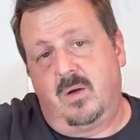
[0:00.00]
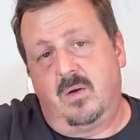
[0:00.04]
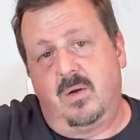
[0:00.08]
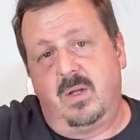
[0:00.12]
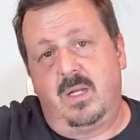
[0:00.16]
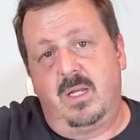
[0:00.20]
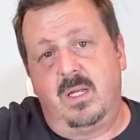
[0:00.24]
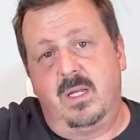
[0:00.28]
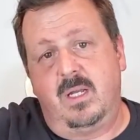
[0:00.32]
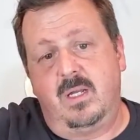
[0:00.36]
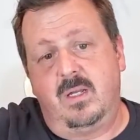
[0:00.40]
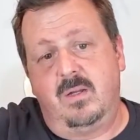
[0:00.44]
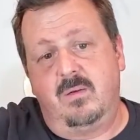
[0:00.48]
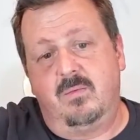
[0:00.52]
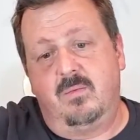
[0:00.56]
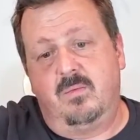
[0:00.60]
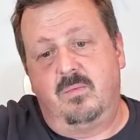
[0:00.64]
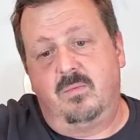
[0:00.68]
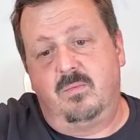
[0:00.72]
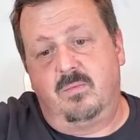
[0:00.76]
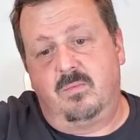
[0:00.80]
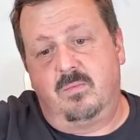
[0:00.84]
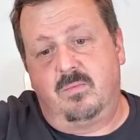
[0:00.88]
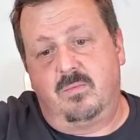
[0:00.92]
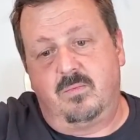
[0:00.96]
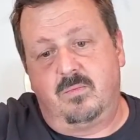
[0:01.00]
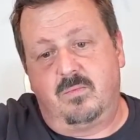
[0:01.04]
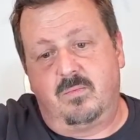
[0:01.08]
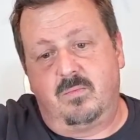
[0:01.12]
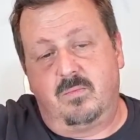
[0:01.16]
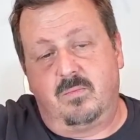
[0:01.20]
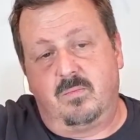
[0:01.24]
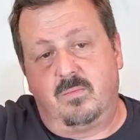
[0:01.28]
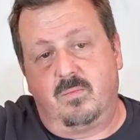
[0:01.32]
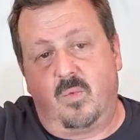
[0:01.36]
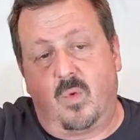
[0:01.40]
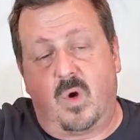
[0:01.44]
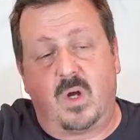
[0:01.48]
he
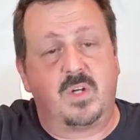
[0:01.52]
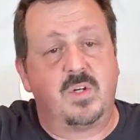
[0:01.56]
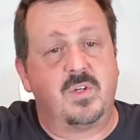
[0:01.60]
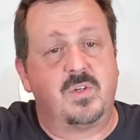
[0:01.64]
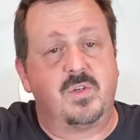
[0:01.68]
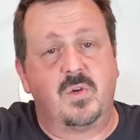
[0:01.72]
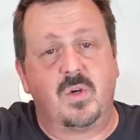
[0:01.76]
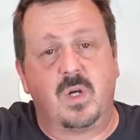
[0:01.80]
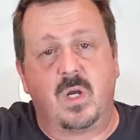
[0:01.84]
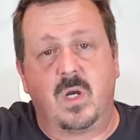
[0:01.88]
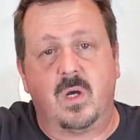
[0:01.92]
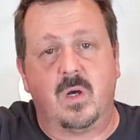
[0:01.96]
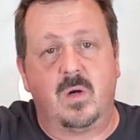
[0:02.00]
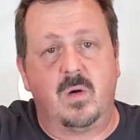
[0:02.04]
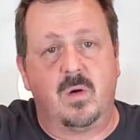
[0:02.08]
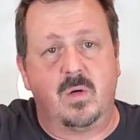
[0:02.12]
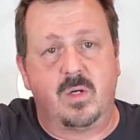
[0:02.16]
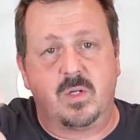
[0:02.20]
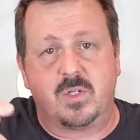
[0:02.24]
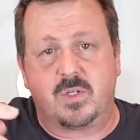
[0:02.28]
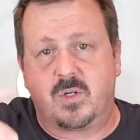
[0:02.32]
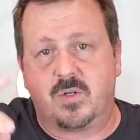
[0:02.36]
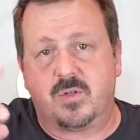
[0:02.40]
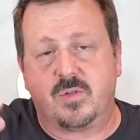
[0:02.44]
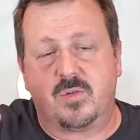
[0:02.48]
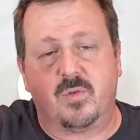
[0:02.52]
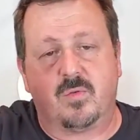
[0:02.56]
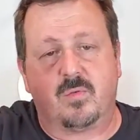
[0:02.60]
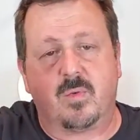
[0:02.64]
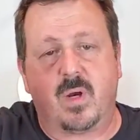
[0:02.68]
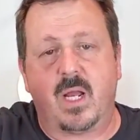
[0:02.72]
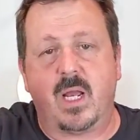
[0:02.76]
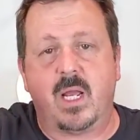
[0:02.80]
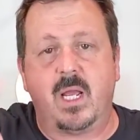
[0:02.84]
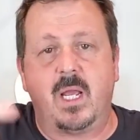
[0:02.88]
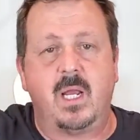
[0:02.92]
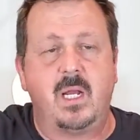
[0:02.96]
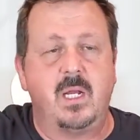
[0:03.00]
watches her go, and it starts to
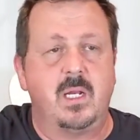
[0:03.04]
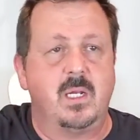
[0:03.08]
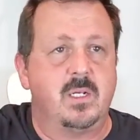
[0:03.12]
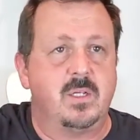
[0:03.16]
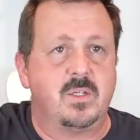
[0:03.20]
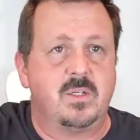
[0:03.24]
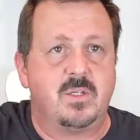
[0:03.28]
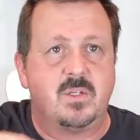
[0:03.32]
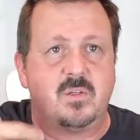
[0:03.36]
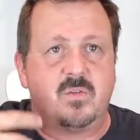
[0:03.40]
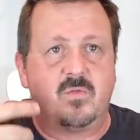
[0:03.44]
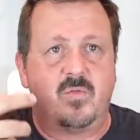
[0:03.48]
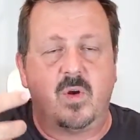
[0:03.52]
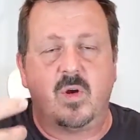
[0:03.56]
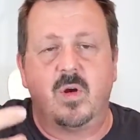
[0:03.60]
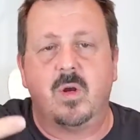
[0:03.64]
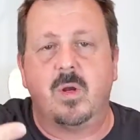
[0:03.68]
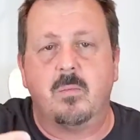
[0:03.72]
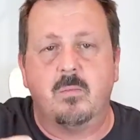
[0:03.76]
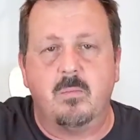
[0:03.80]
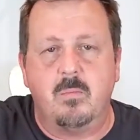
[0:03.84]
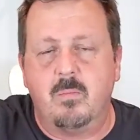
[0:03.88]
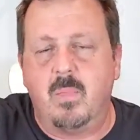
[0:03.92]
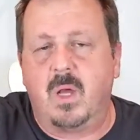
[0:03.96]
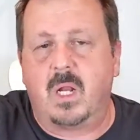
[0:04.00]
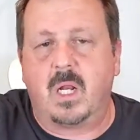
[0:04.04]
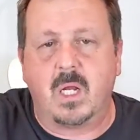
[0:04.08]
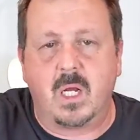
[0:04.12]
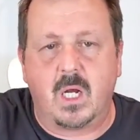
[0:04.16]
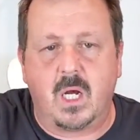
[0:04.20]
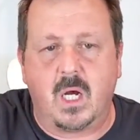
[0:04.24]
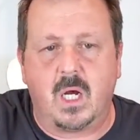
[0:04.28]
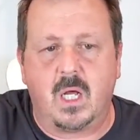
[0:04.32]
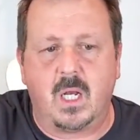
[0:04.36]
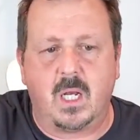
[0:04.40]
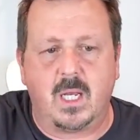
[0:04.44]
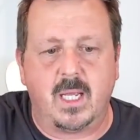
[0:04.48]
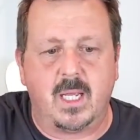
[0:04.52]
rain, and it's just very
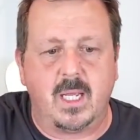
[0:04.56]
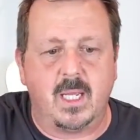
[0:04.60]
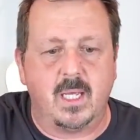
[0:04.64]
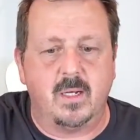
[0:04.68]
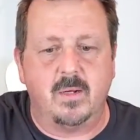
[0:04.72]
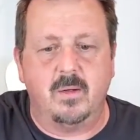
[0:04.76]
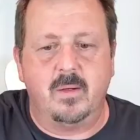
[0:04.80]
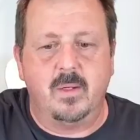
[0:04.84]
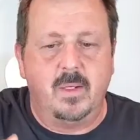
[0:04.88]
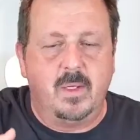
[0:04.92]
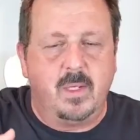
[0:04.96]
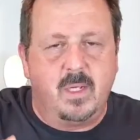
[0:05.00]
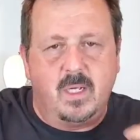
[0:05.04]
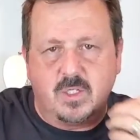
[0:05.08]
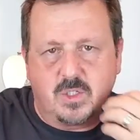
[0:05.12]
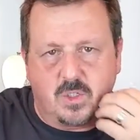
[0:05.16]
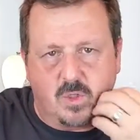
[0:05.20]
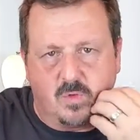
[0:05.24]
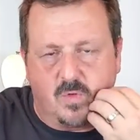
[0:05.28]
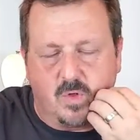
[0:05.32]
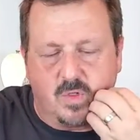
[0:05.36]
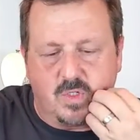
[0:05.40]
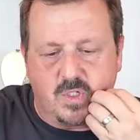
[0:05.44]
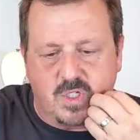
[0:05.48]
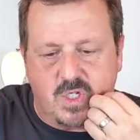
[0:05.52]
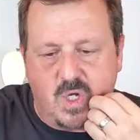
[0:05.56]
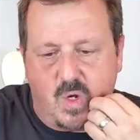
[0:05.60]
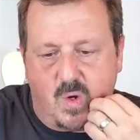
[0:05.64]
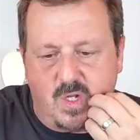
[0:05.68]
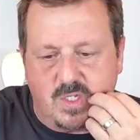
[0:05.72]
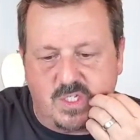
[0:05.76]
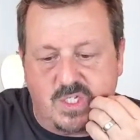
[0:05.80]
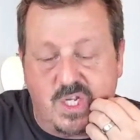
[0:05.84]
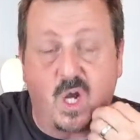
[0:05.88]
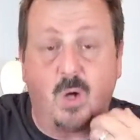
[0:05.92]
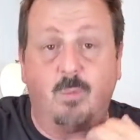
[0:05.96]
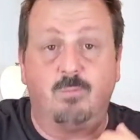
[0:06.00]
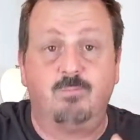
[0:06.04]
melancholy and so forth and so on.
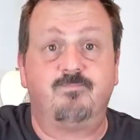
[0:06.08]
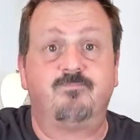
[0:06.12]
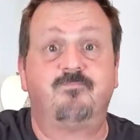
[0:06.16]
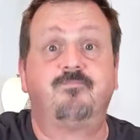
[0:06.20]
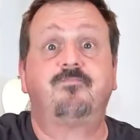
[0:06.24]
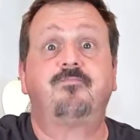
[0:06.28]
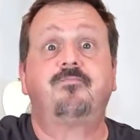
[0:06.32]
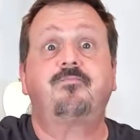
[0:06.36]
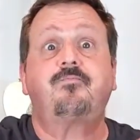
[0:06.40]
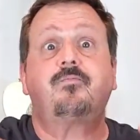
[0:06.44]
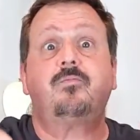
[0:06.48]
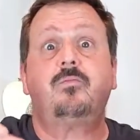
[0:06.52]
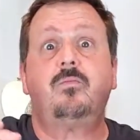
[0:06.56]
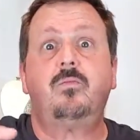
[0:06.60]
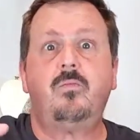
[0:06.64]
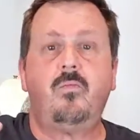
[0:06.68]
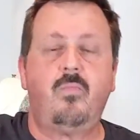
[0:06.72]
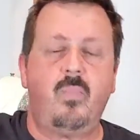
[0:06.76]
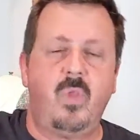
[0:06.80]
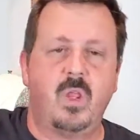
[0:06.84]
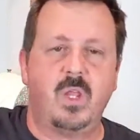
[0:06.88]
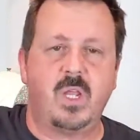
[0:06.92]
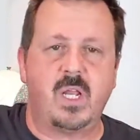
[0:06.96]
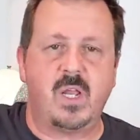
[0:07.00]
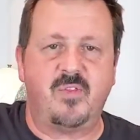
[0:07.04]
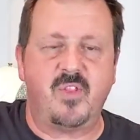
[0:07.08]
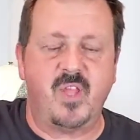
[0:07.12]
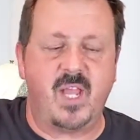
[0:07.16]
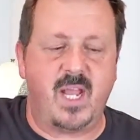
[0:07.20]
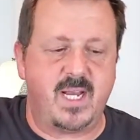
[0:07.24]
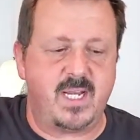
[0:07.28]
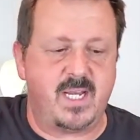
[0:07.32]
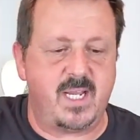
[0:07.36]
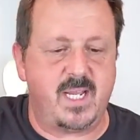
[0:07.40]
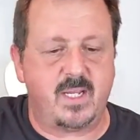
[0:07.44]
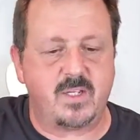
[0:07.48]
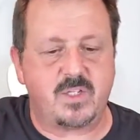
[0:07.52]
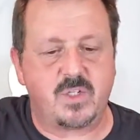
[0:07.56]
So you get the
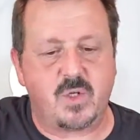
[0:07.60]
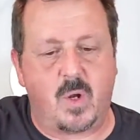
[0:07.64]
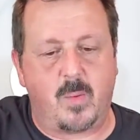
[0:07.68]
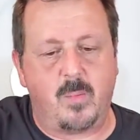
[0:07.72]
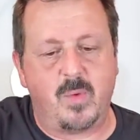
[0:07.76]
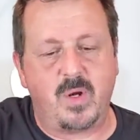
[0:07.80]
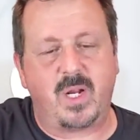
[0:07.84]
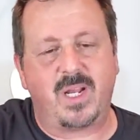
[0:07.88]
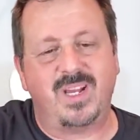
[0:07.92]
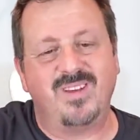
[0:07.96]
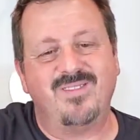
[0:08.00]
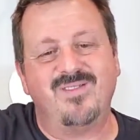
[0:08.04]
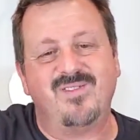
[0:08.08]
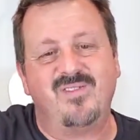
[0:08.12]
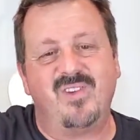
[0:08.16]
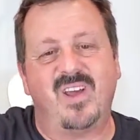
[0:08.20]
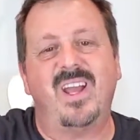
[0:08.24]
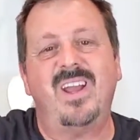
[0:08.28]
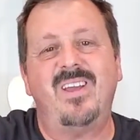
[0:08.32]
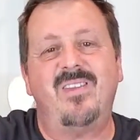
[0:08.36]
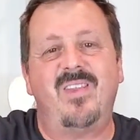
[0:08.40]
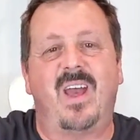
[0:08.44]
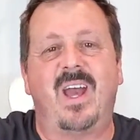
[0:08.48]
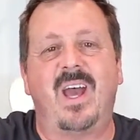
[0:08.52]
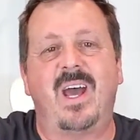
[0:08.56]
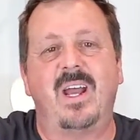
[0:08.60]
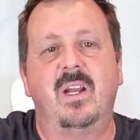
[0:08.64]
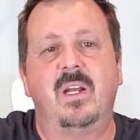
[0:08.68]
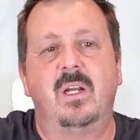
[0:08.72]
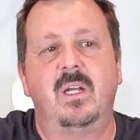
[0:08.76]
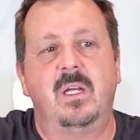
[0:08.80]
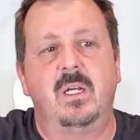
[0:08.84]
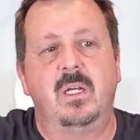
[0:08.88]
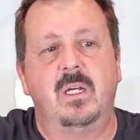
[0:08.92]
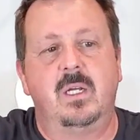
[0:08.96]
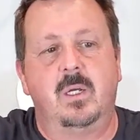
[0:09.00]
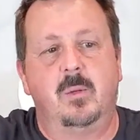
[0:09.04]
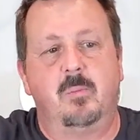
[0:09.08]
idea. So I'm going to convey that
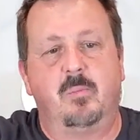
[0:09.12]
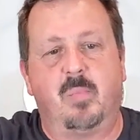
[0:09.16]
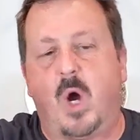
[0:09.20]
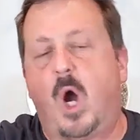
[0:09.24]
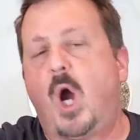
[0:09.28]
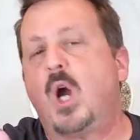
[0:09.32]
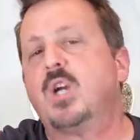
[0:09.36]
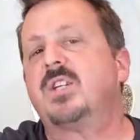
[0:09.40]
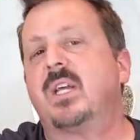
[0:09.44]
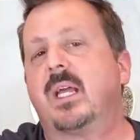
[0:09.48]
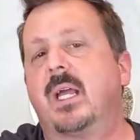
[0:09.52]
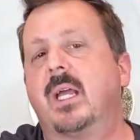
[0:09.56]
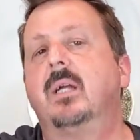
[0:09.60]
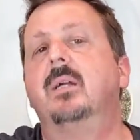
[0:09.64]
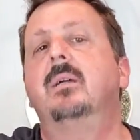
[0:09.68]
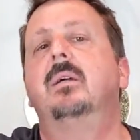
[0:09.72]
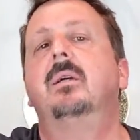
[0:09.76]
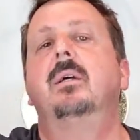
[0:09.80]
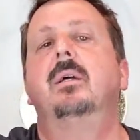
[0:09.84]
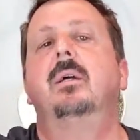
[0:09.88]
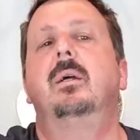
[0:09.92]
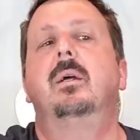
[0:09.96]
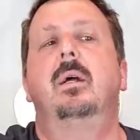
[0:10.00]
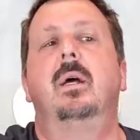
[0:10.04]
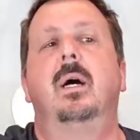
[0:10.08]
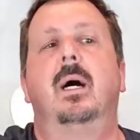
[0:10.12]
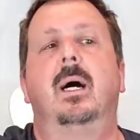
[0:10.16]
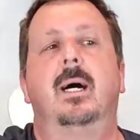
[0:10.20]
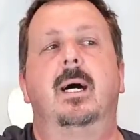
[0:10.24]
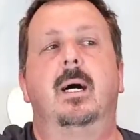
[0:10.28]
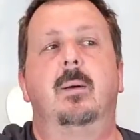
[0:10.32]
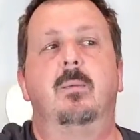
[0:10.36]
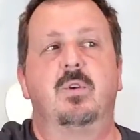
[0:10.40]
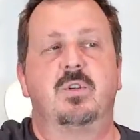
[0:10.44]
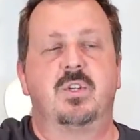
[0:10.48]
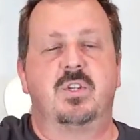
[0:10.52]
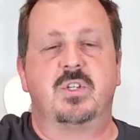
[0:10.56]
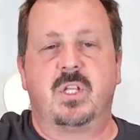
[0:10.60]
parting,
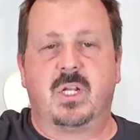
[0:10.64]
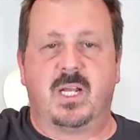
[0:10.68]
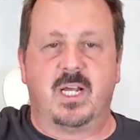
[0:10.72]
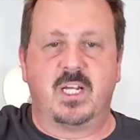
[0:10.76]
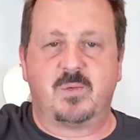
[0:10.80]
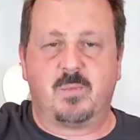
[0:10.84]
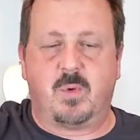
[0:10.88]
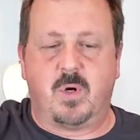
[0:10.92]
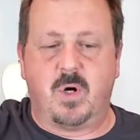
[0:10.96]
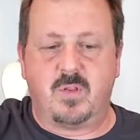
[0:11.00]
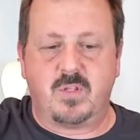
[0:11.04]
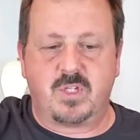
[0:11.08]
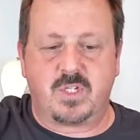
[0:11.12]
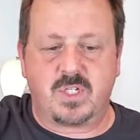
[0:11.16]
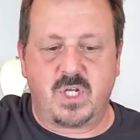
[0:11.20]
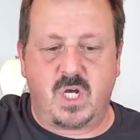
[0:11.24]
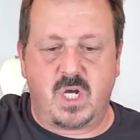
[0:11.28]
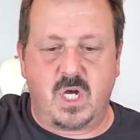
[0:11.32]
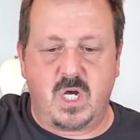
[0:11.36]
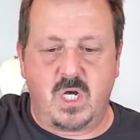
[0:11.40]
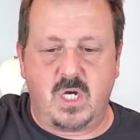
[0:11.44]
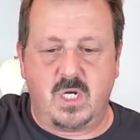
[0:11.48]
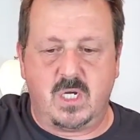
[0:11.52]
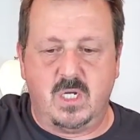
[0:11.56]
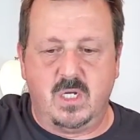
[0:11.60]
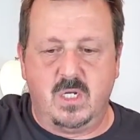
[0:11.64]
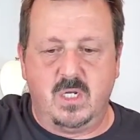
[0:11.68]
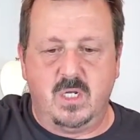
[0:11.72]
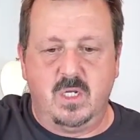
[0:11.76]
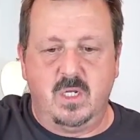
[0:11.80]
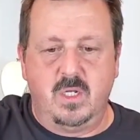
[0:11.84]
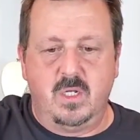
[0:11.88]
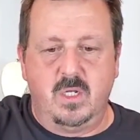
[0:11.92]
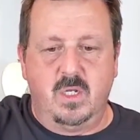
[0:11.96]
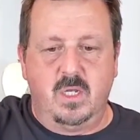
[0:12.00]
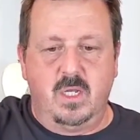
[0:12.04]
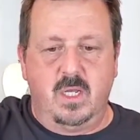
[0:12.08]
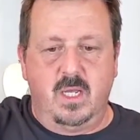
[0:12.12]
which is the last part of the song,
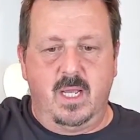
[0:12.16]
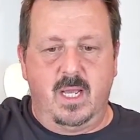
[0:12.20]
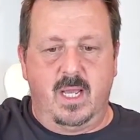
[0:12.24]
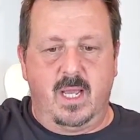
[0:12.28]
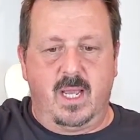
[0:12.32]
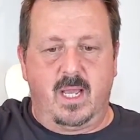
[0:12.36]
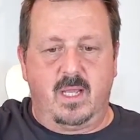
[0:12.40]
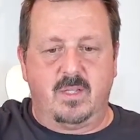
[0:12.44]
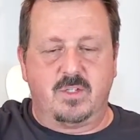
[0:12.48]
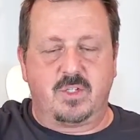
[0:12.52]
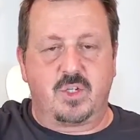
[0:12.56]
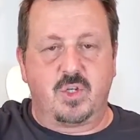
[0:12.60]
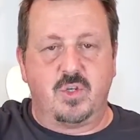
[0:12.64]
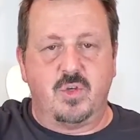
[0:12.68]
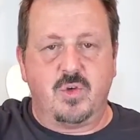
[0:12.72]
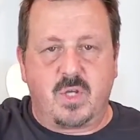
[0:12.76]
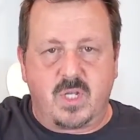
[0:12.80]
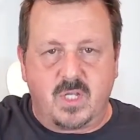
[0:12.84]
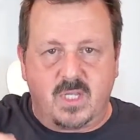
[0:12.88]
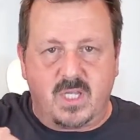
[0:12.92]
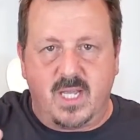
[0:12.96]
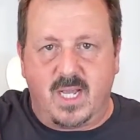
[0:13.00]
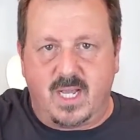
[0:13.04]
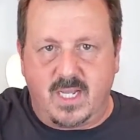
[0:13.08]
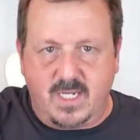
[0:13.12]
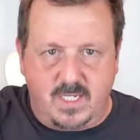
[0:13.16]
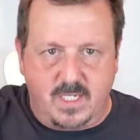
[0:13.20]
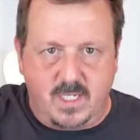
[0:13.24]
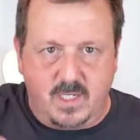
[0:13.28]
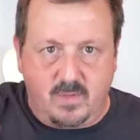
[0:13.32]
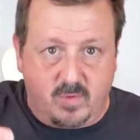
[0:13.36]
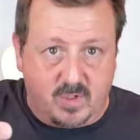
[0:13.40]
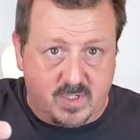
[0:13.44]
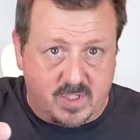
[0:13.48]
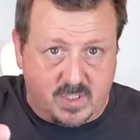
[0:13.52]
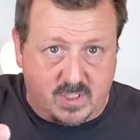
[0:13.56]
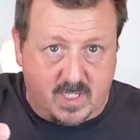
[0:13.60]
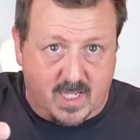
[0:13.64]
and so you get the idea of
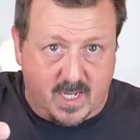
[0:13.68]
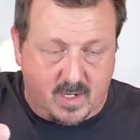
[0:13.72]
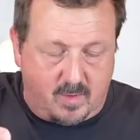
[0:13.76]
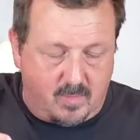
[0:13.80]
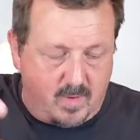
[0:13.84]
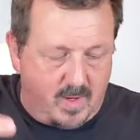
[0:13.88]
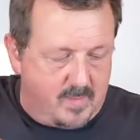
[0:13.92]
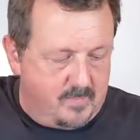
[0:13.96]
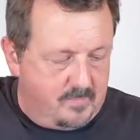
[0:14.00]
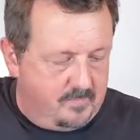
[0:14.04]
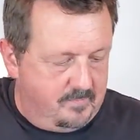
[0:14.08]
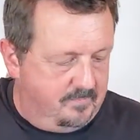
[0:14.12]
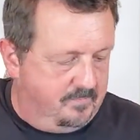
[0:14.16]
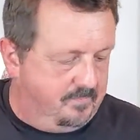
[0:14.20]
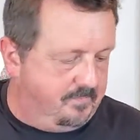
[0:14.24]
what it's like, right?